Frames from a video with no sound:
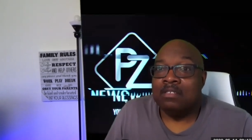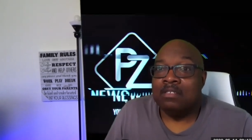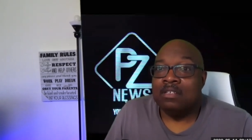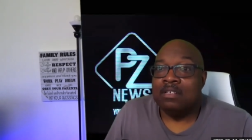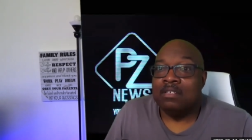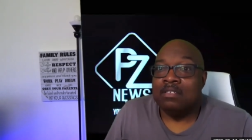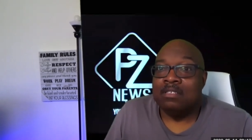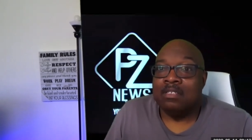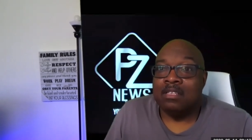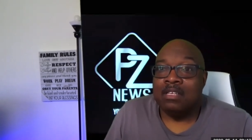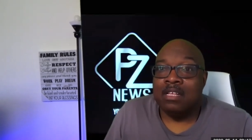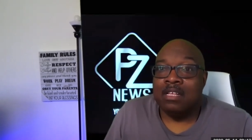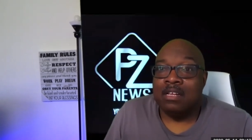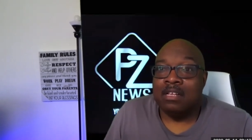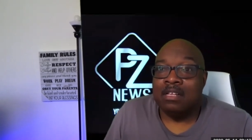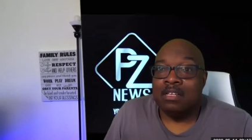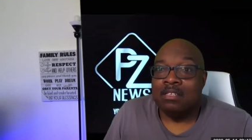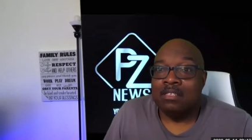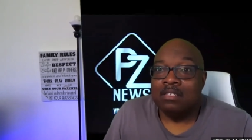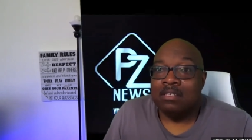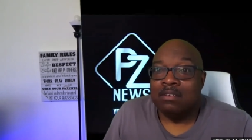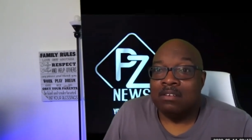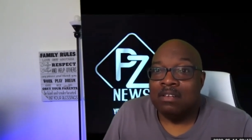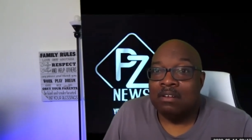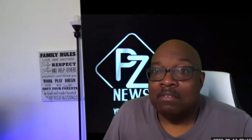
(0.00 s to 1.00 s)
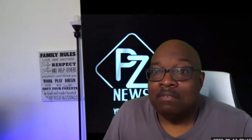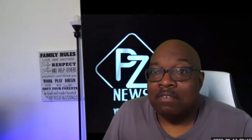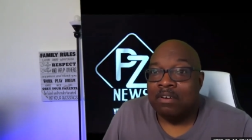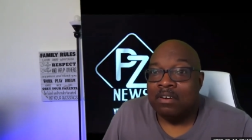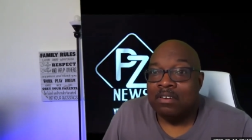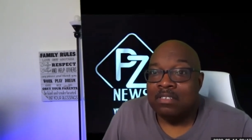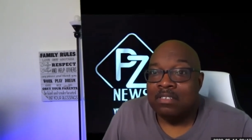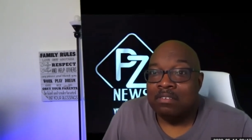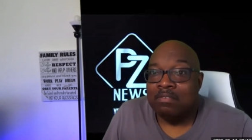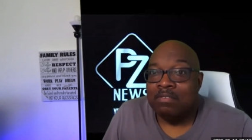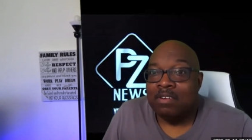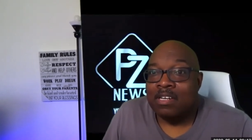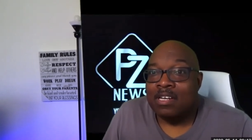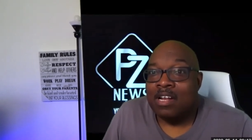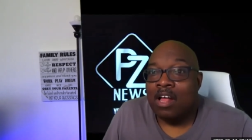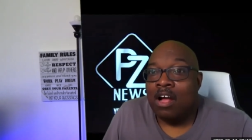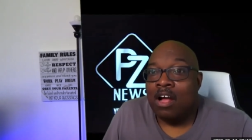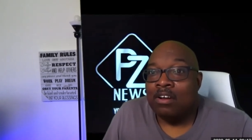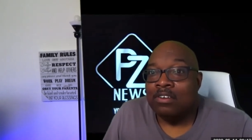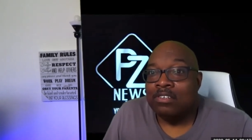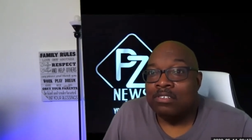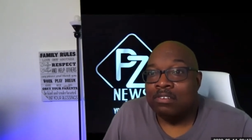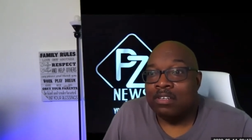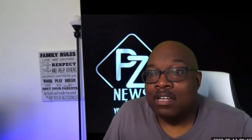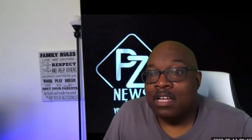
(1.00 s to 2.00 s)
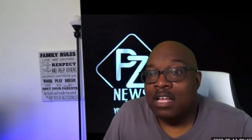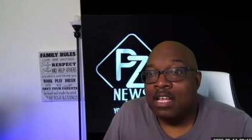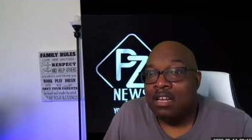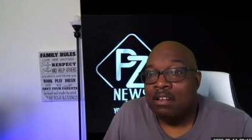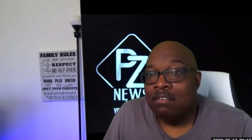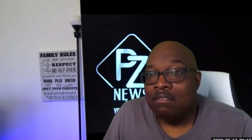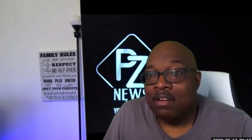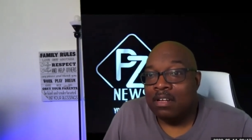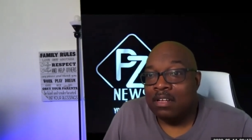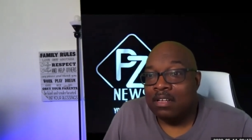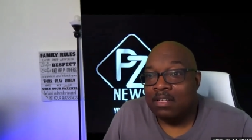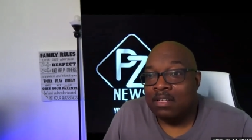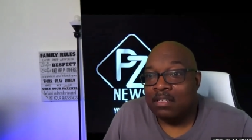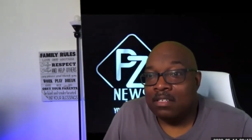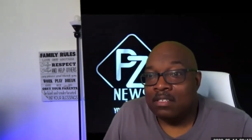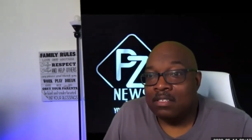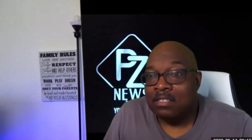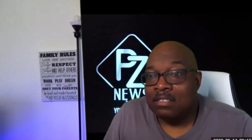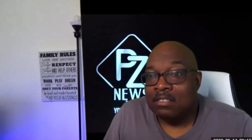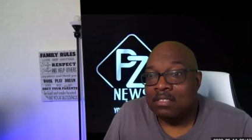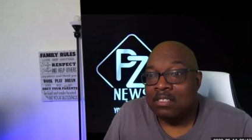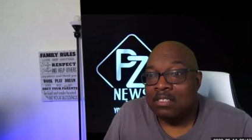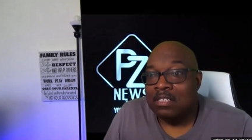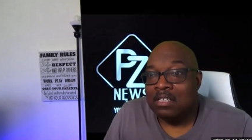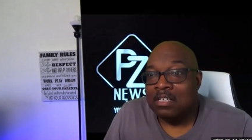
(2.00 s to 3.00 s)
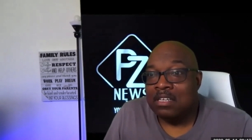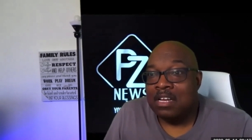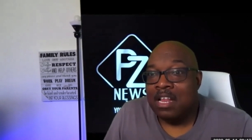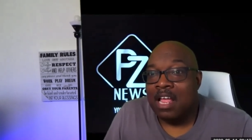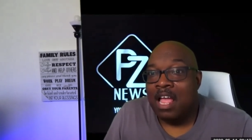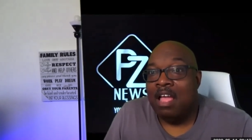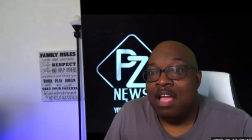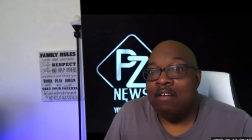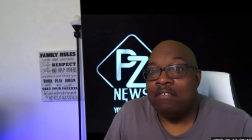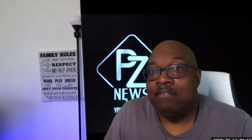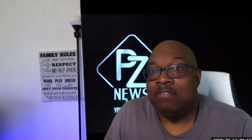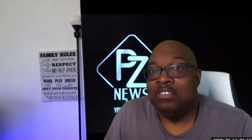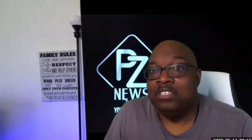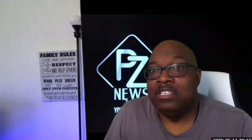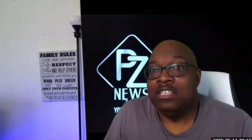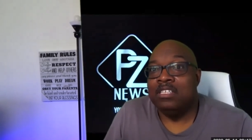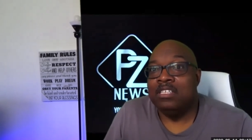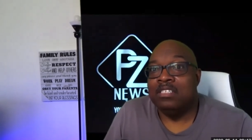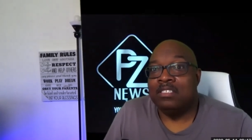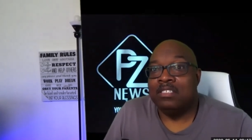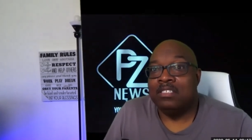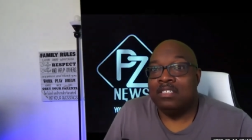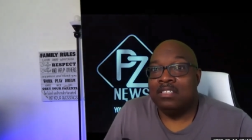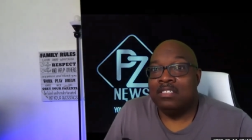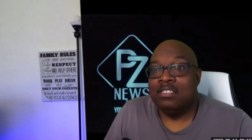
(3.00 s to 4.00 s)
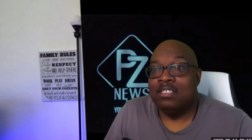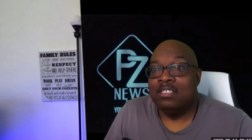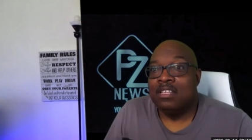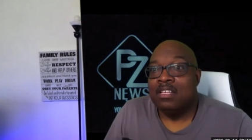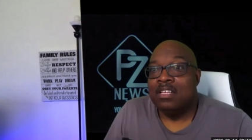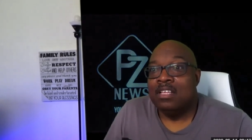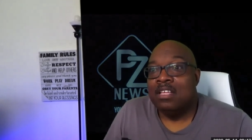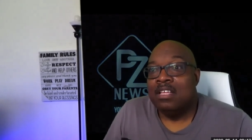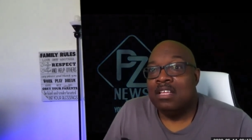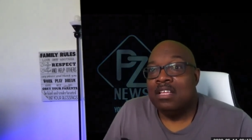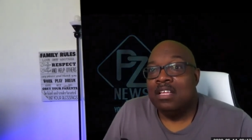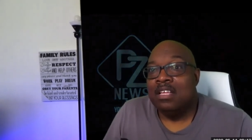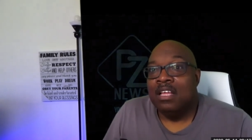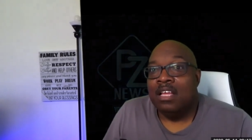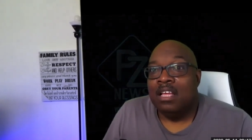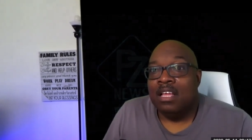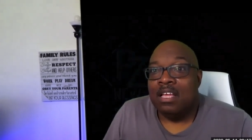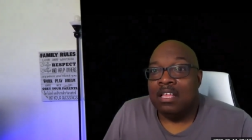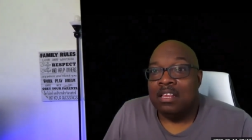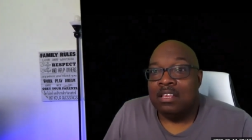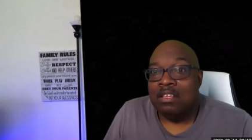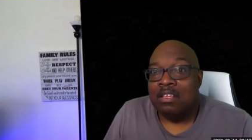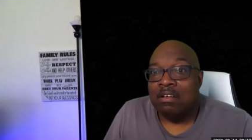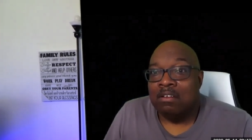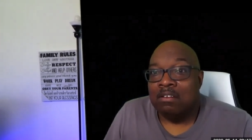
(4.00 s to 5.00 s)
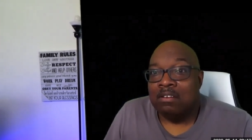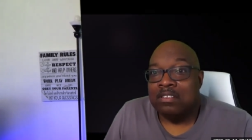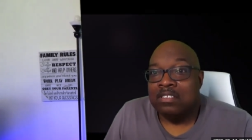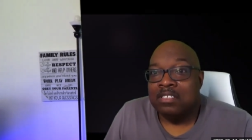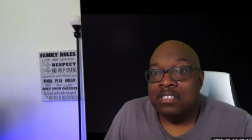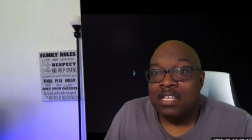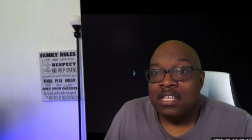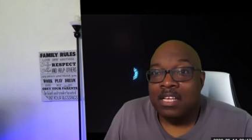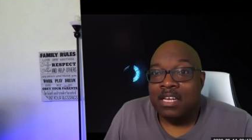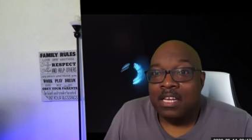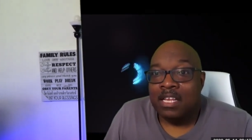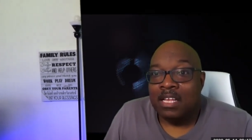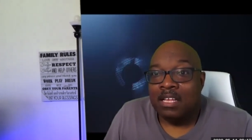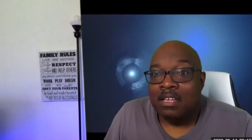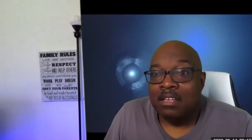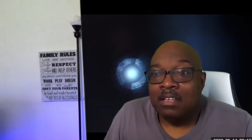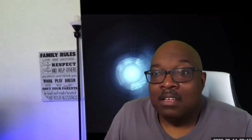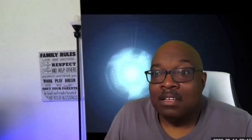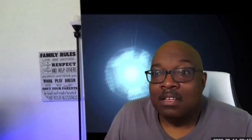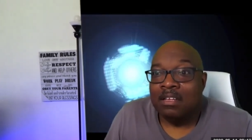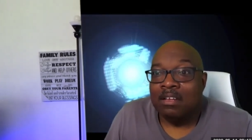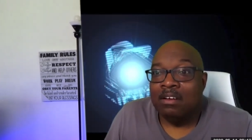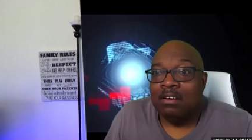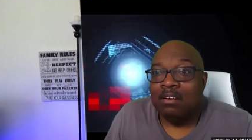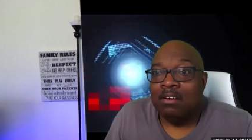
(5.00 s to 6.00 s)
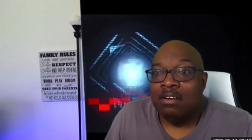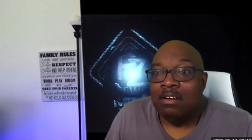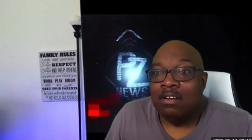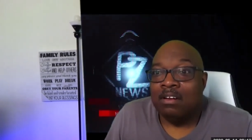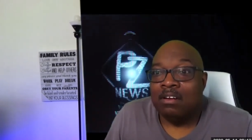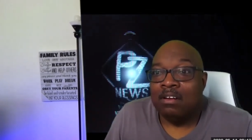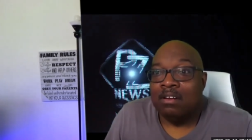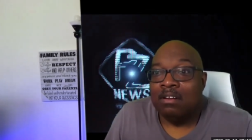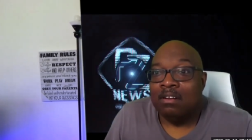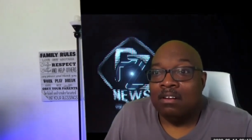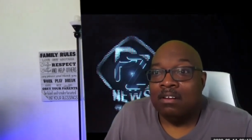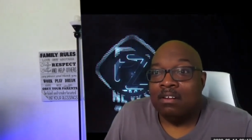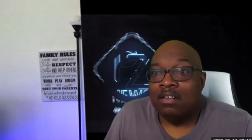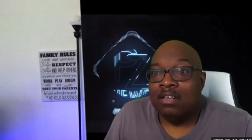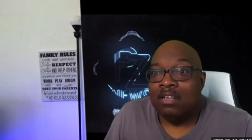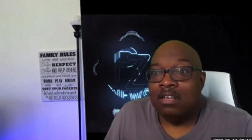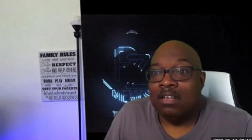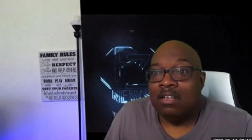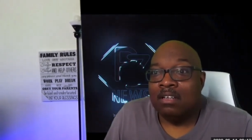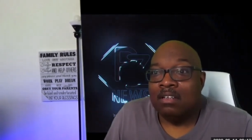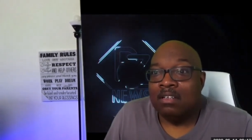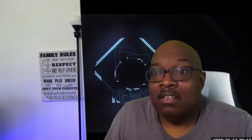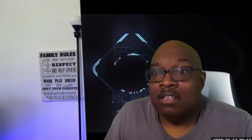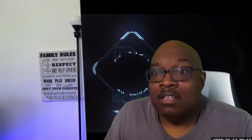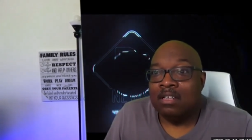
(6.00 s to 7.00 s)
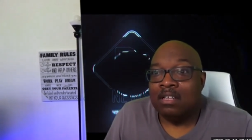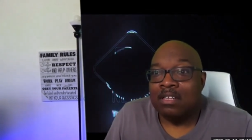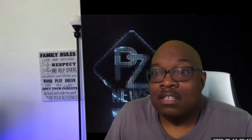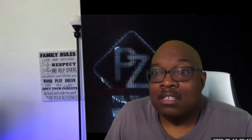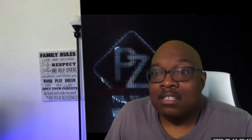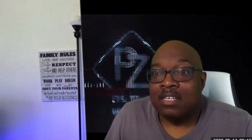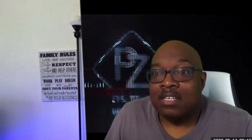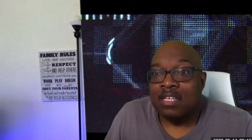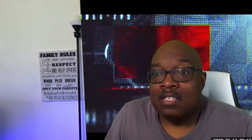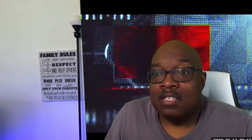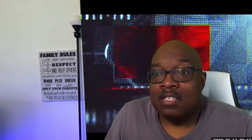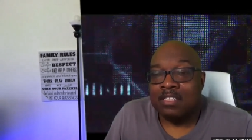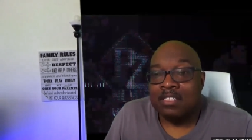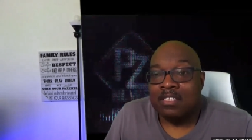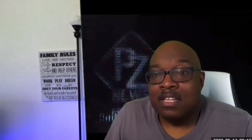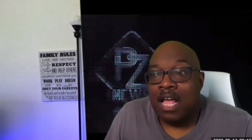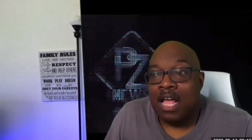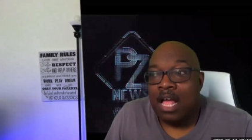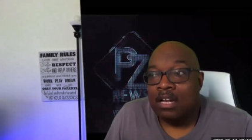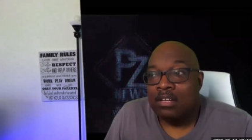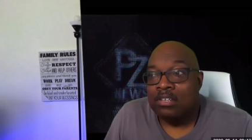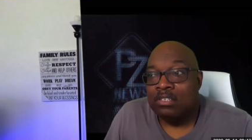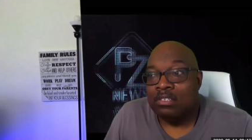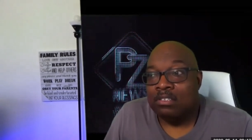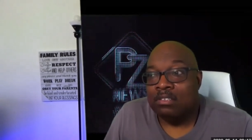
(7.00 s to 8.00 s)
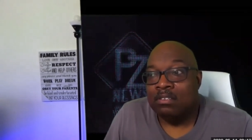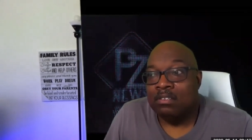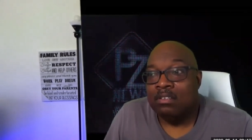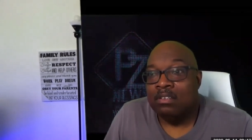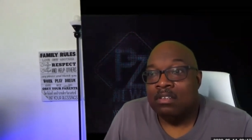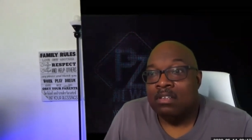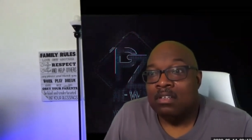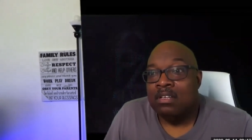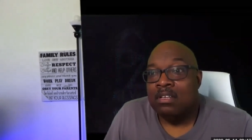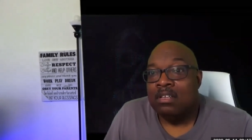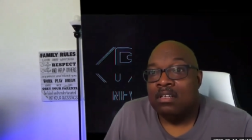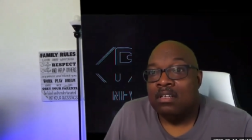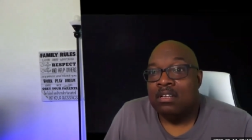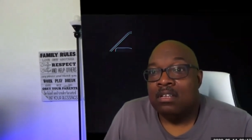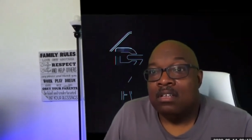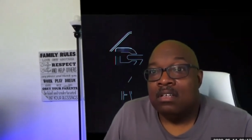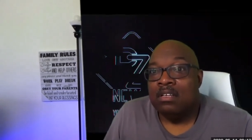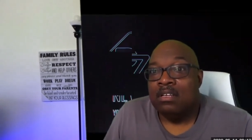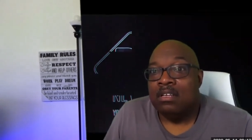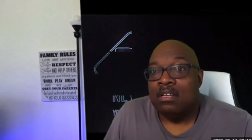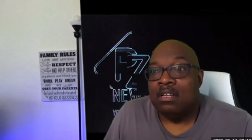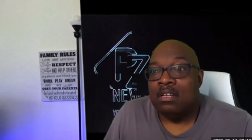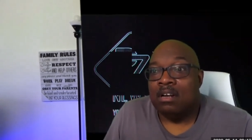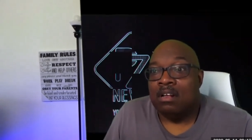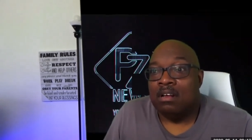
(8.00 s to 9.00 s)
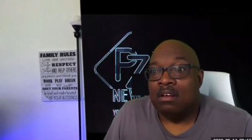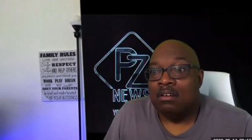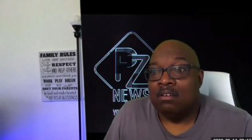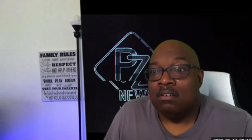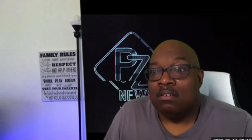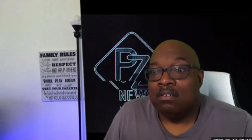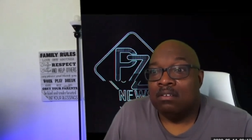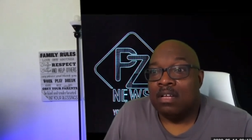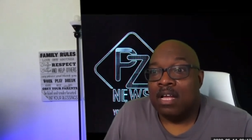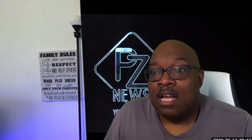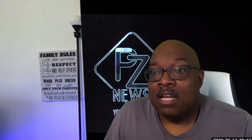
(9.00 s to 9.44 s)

it's, it's on the verge of idolatry anyway, because you shouldn't have Jesus in your city on, on uh, you know, as a statue. You know, like